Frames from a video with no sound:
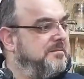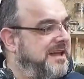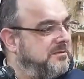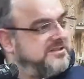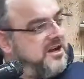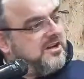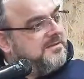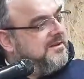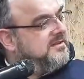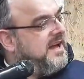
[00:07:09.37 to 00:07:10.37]
But that was his
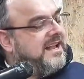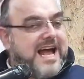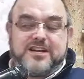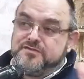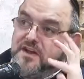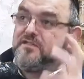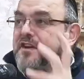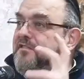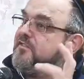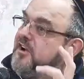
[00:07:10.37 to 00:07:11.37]
argument. And Achashverosh
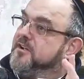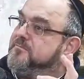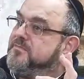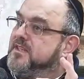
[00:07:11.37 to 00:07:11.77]
fell for it.